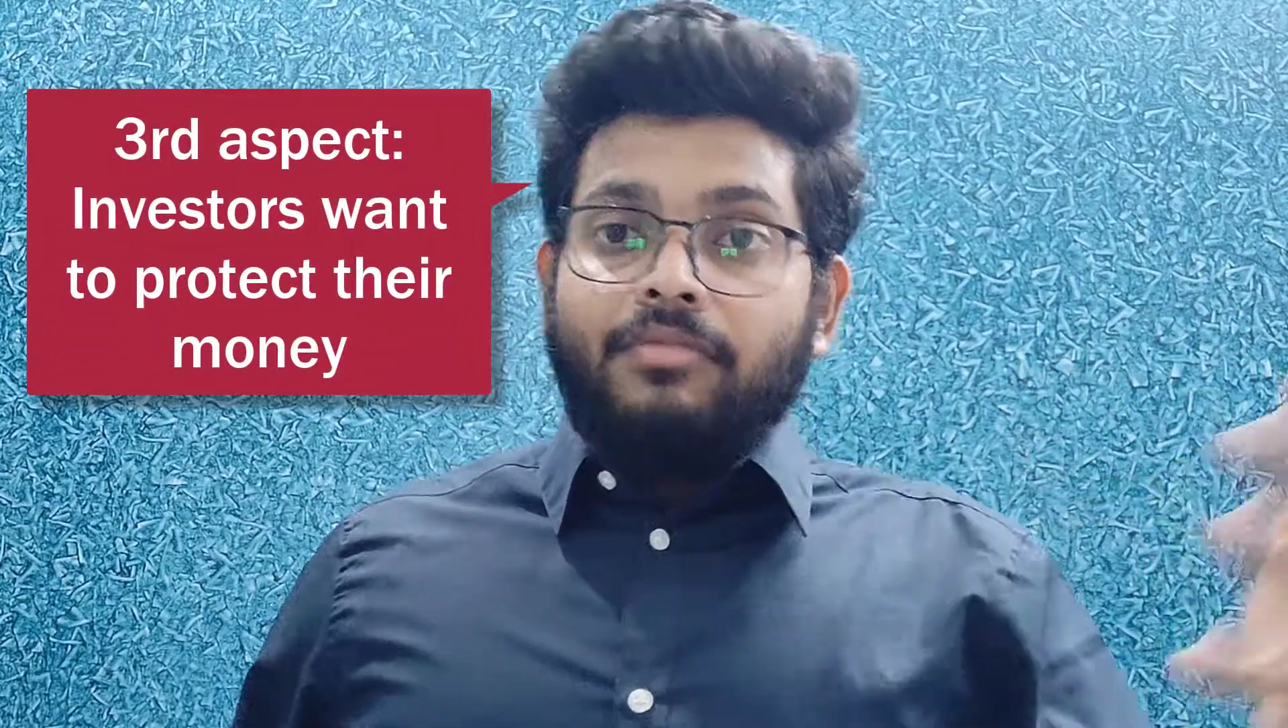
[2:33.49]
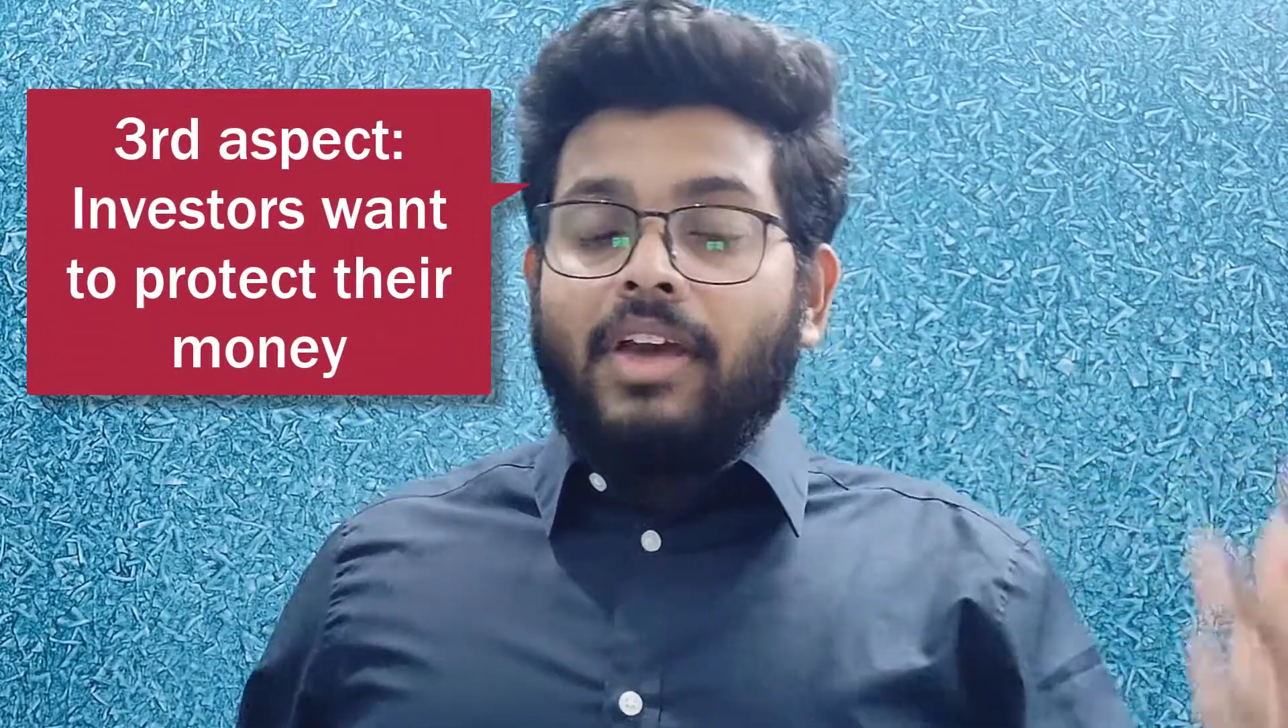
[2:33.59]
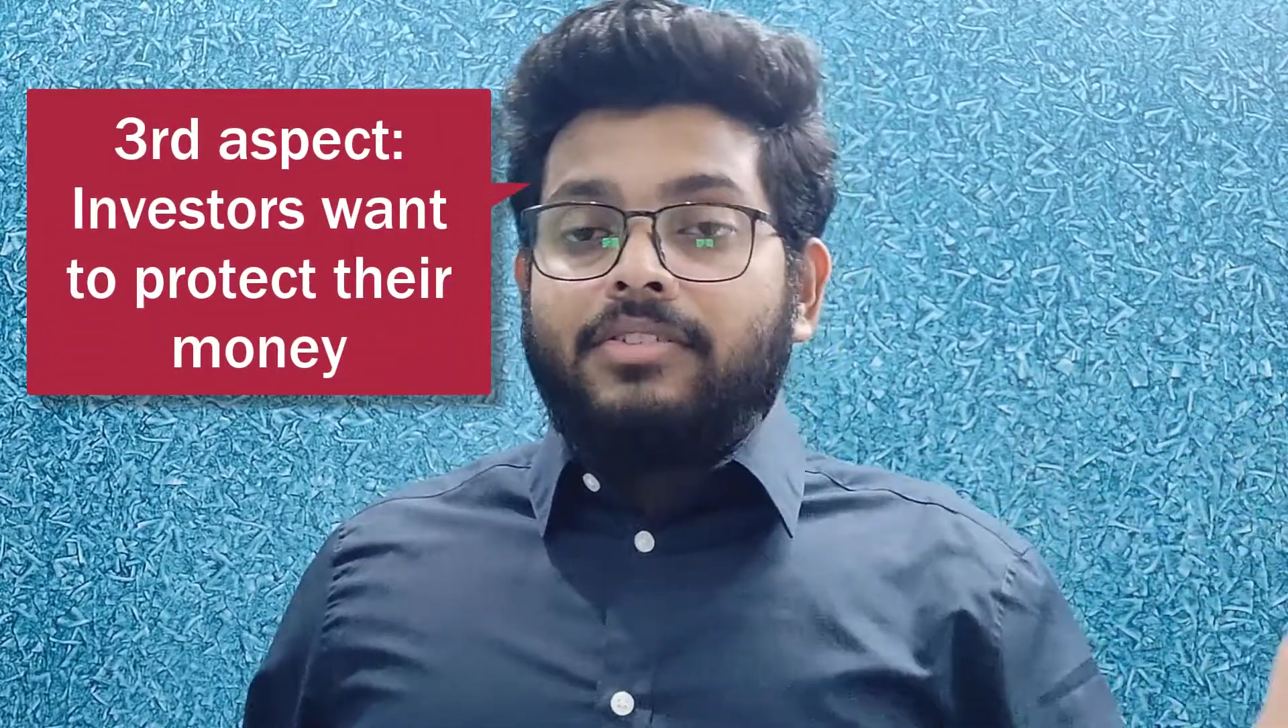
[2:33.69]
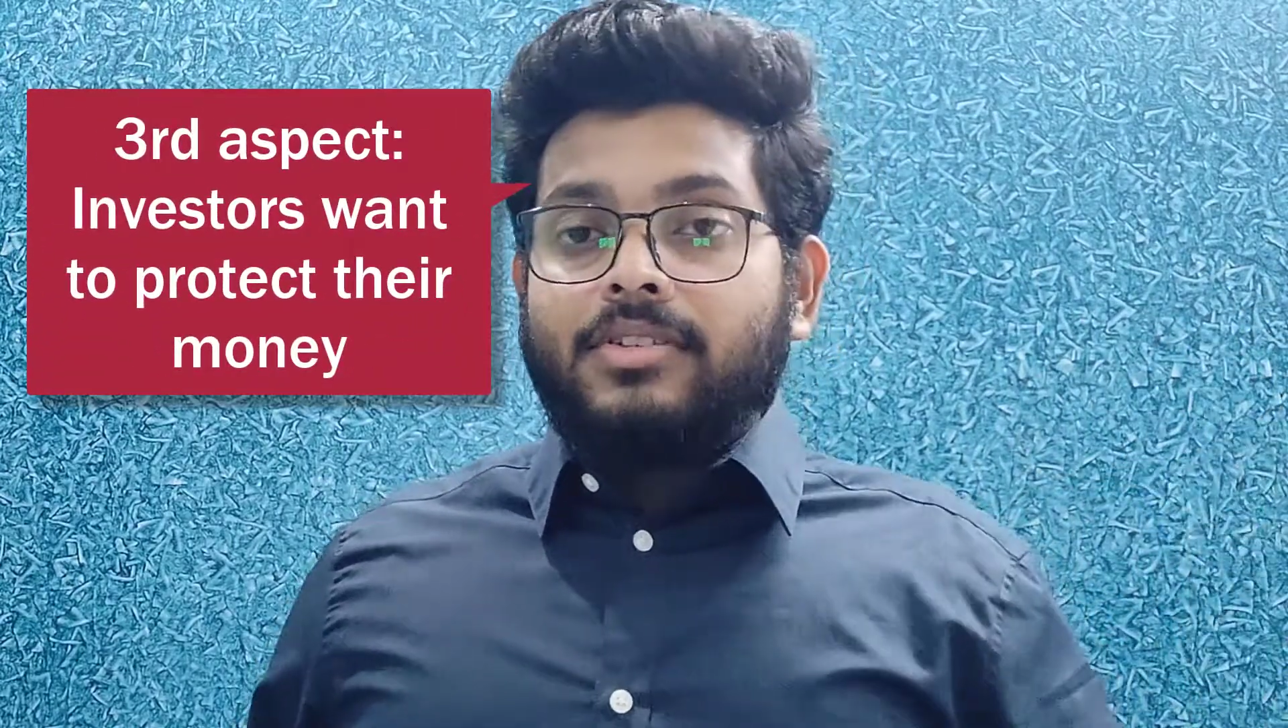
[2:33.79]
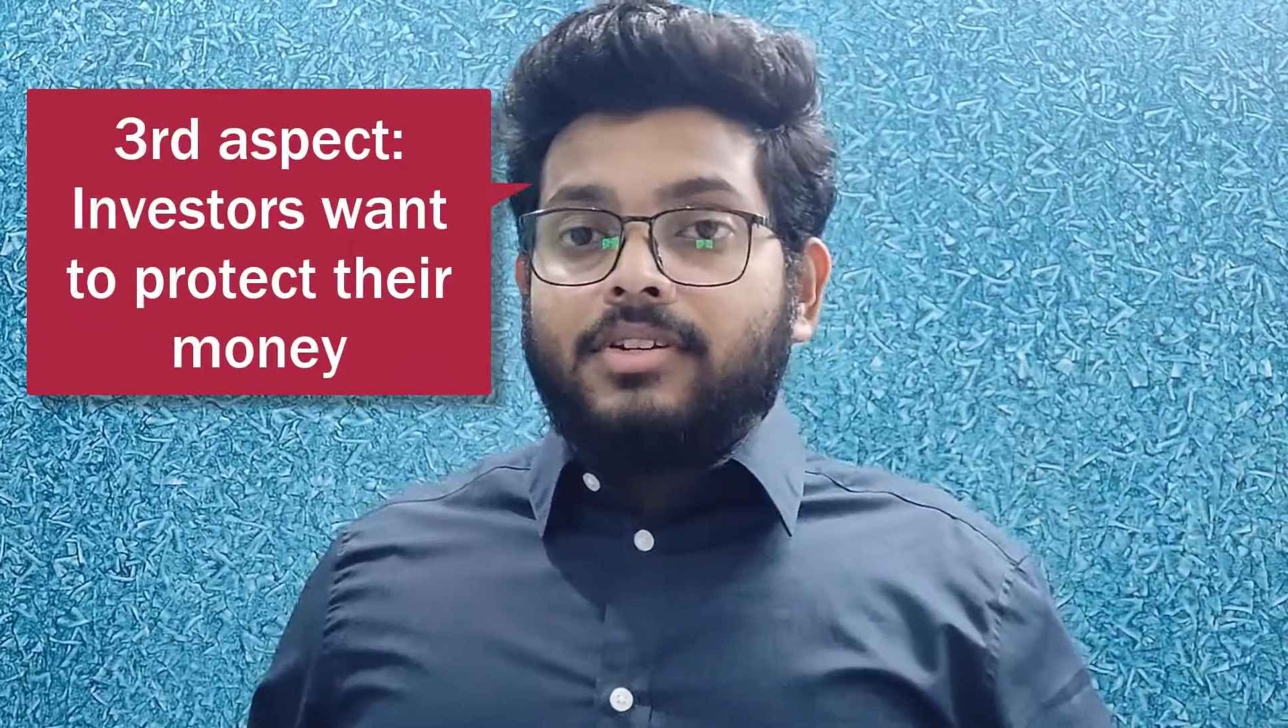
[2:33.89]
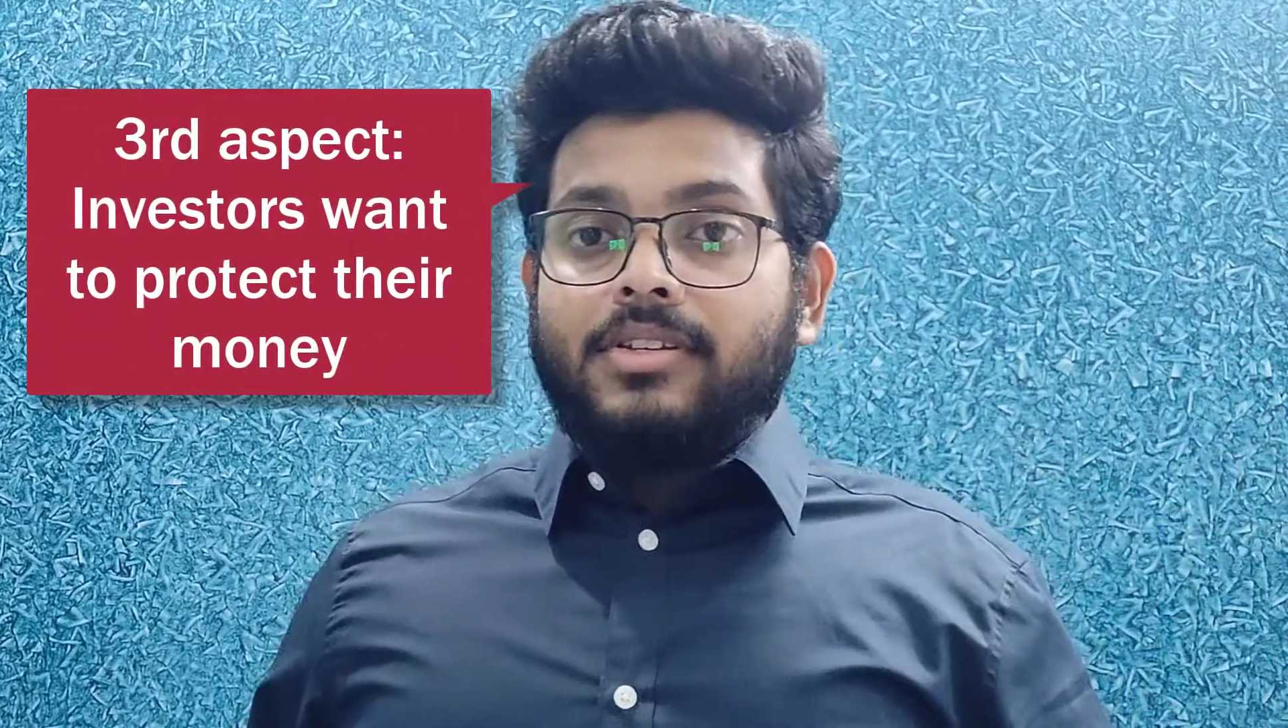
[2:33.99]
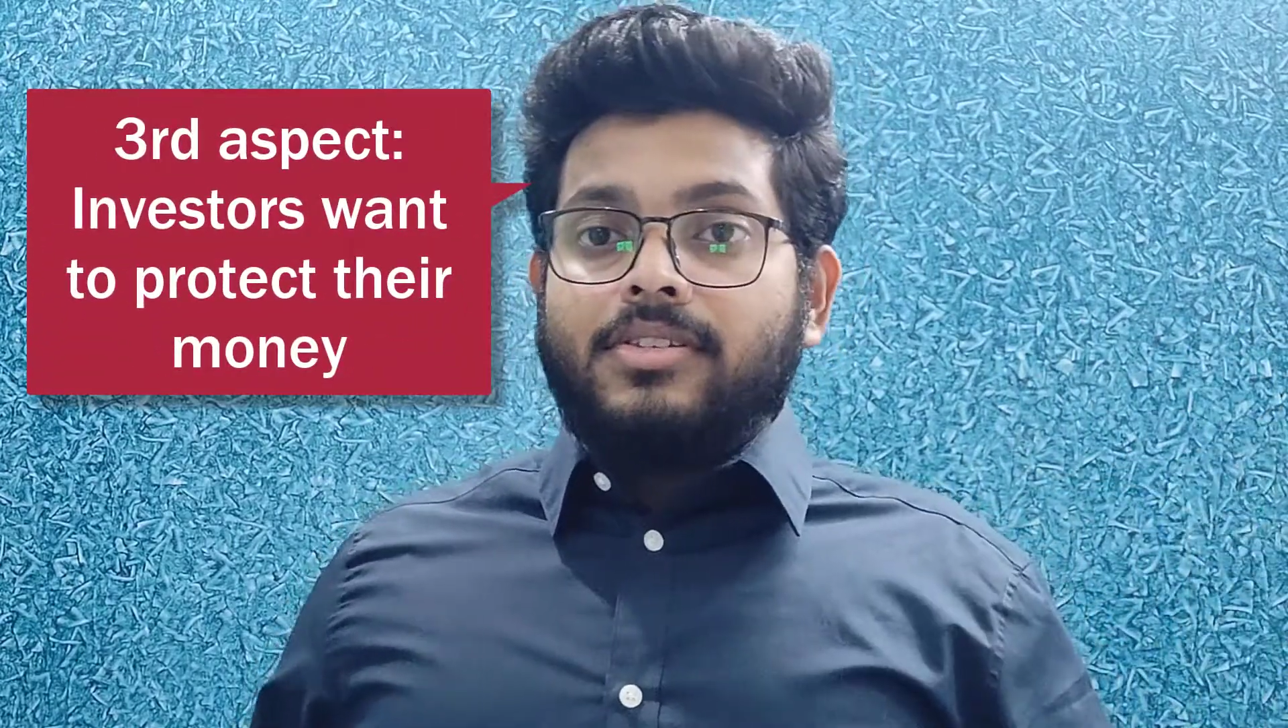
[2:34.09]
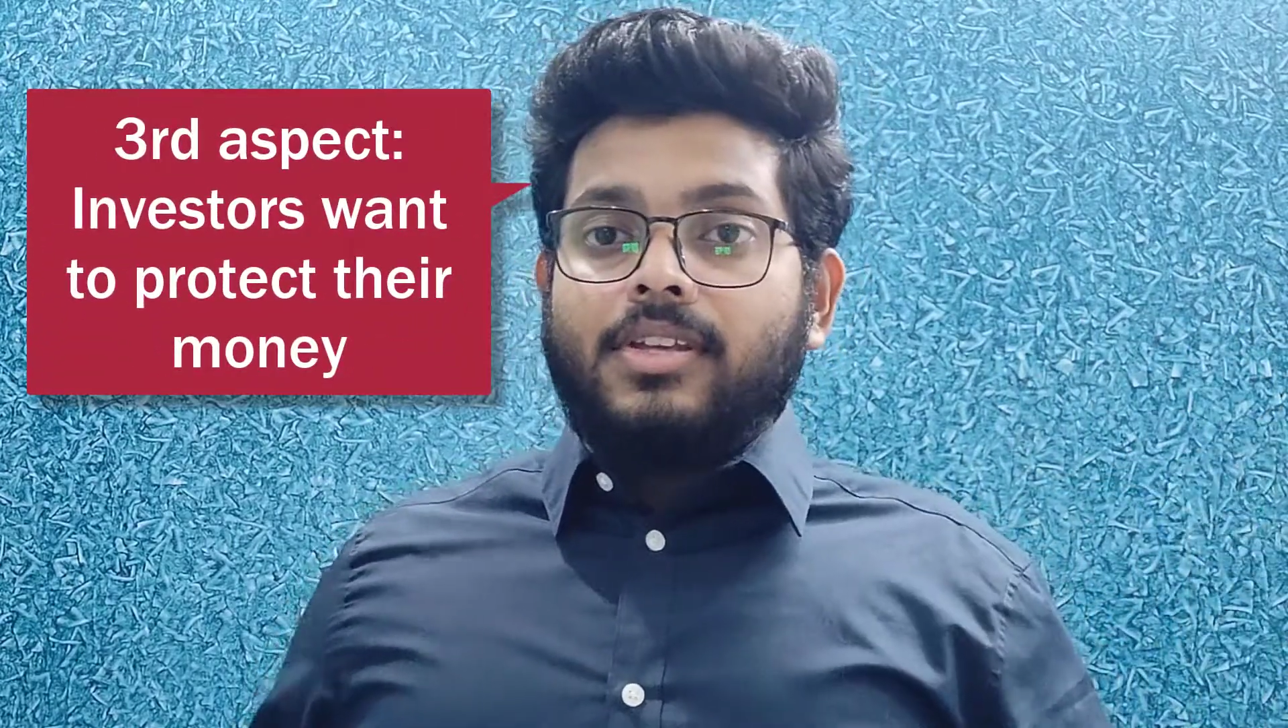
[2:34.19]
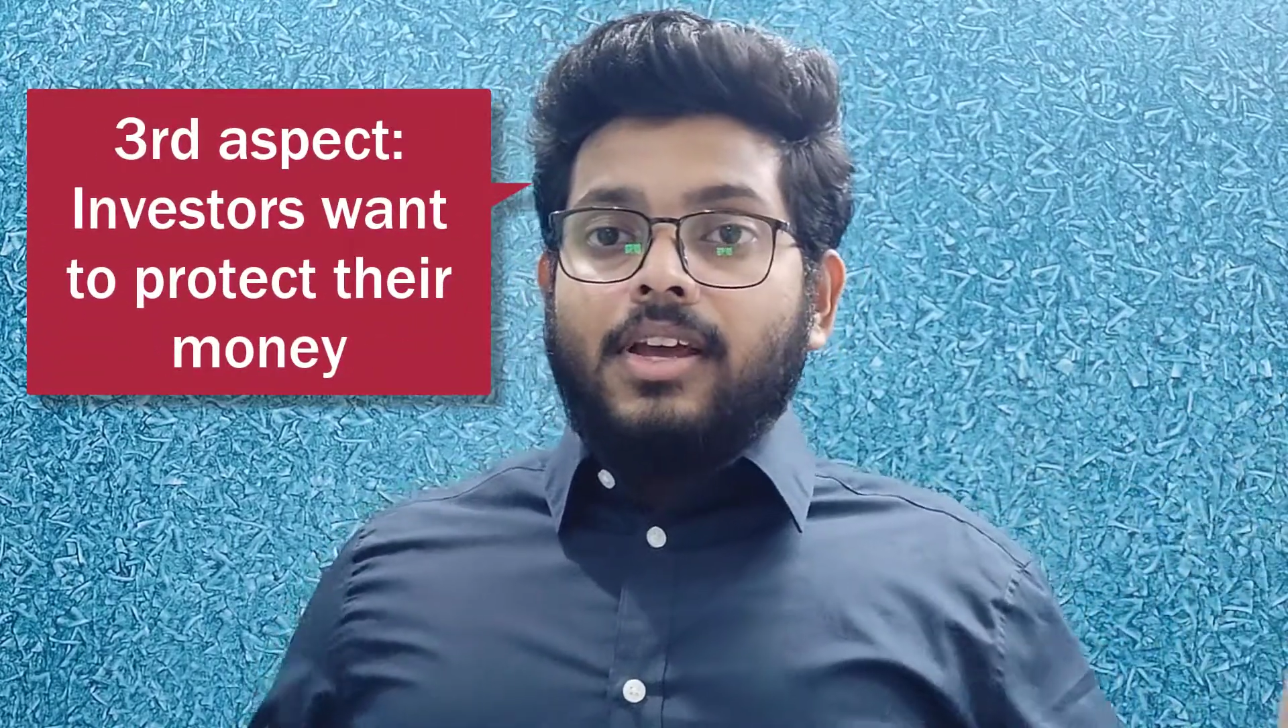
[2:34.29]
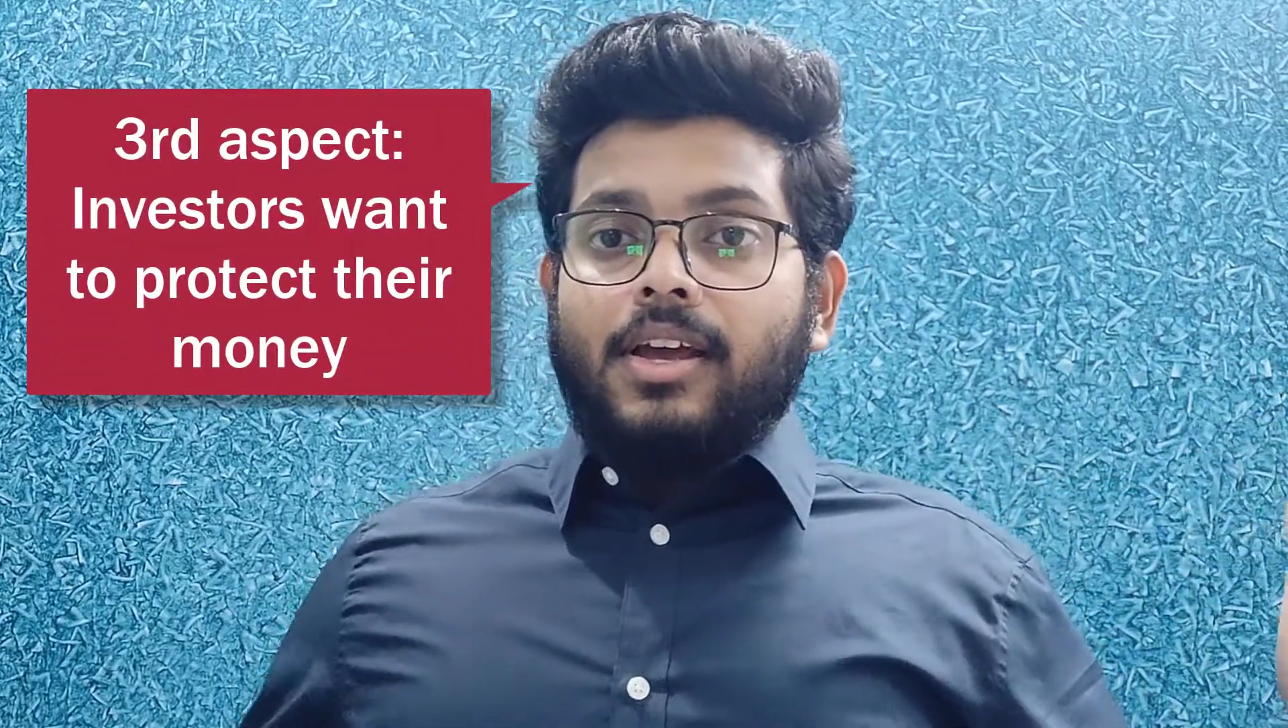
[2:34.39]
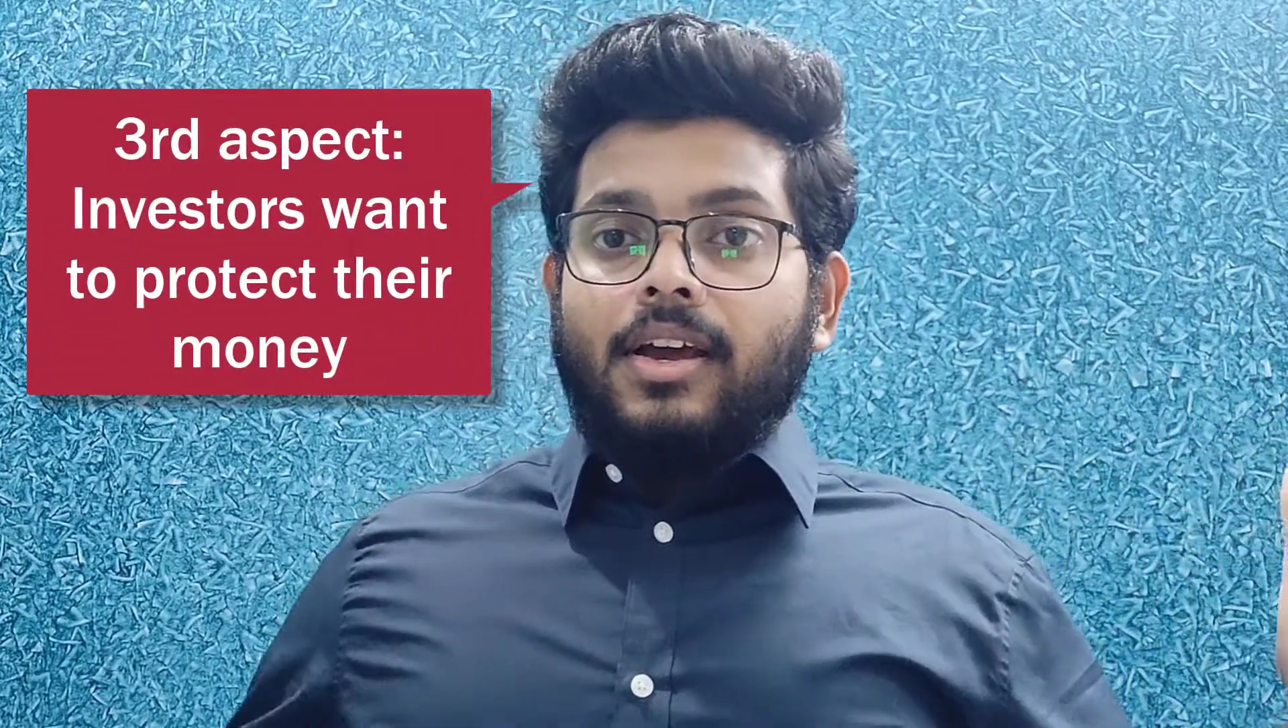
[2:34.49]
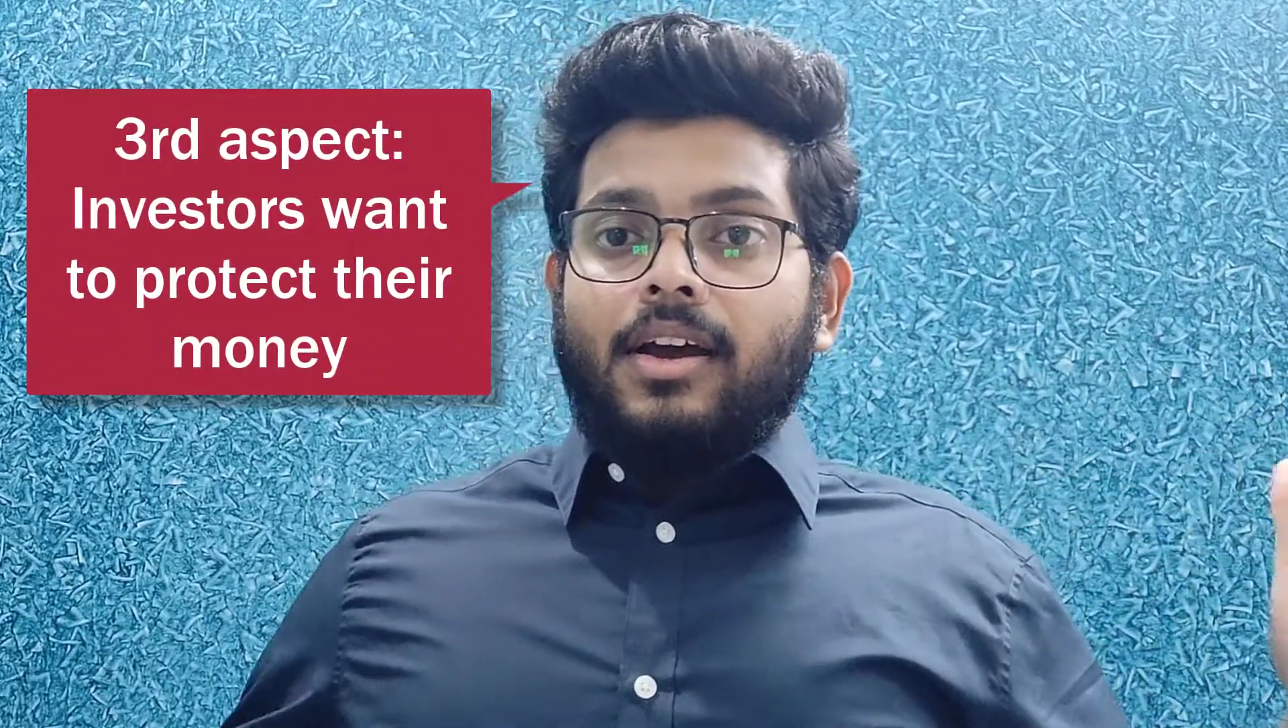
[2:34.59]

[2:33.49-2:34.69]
investors'